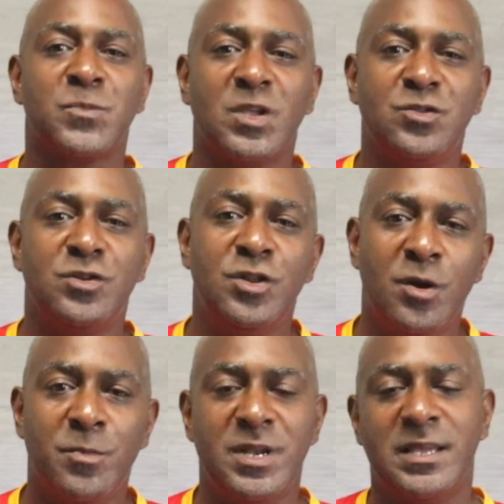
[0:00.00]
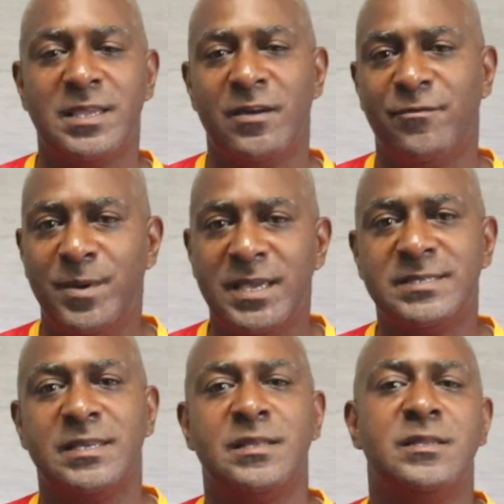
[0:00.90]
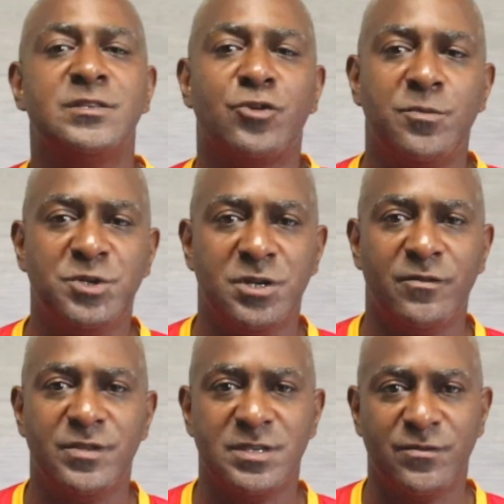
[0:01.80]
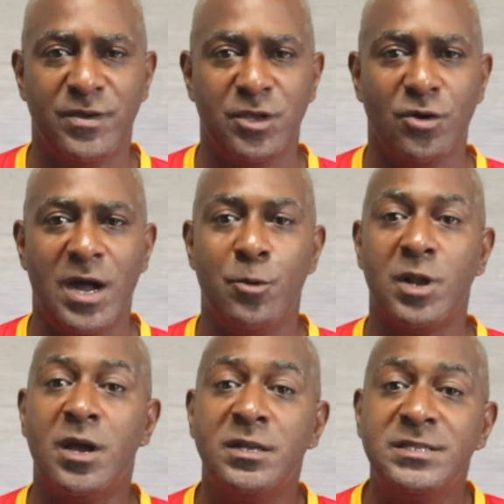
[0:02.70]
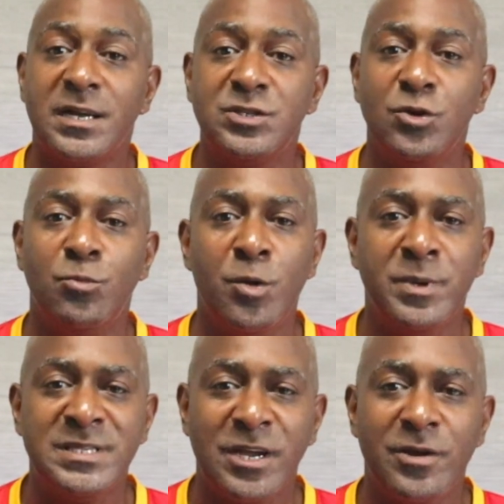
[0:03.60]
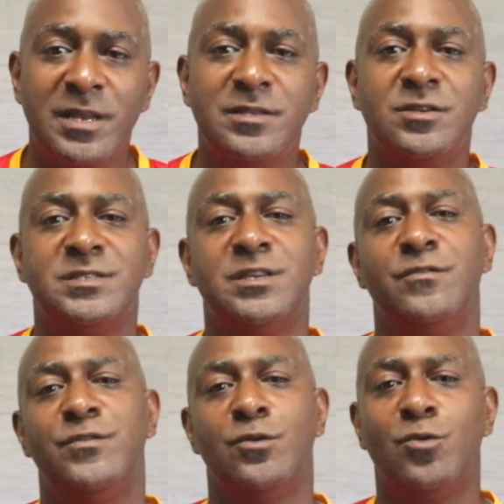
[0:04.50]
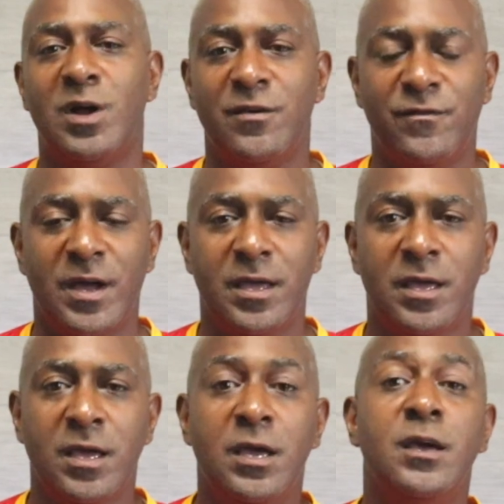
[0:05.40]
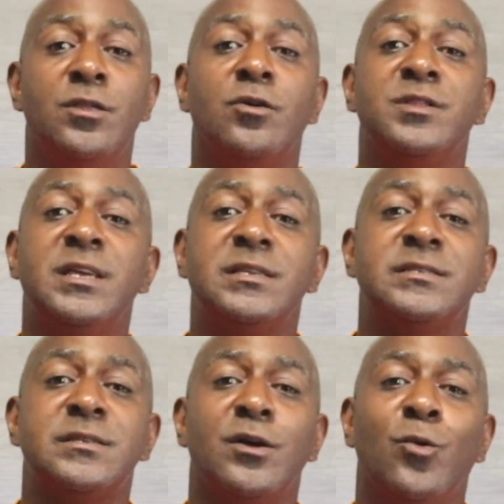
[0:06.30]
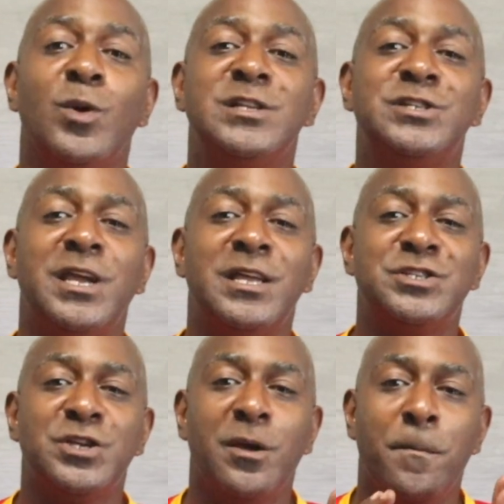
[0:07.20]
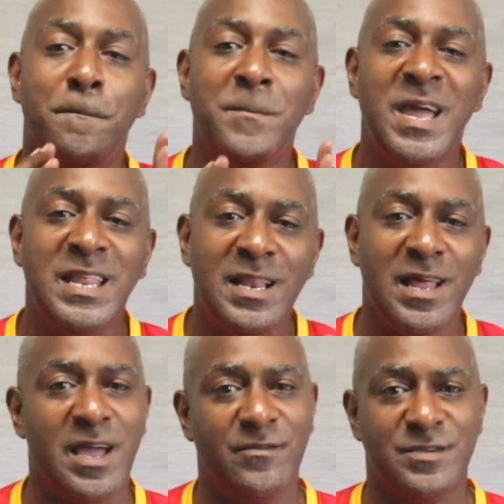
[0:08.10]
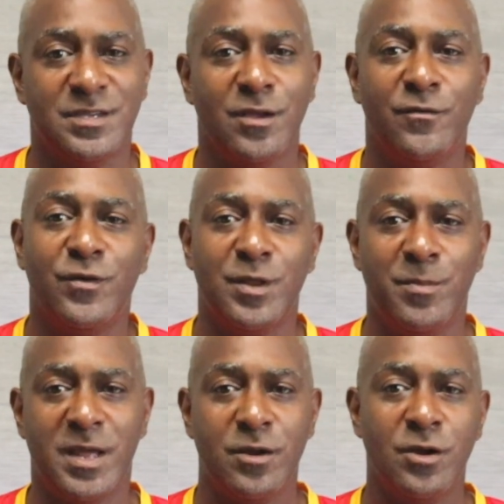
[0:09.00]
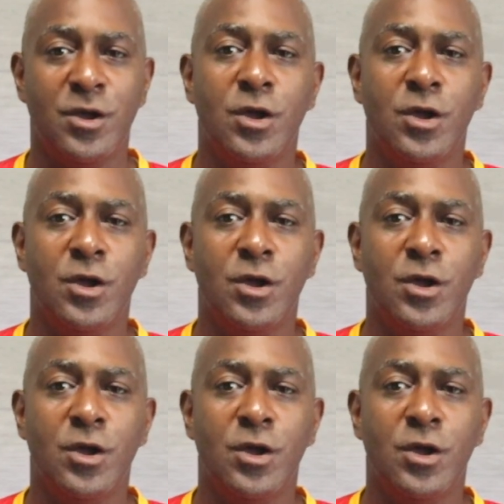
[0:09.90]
to the number that I have placed in the description of this video. I will contact you momentarily to see if you qualify. Now, this will change many lives for the better.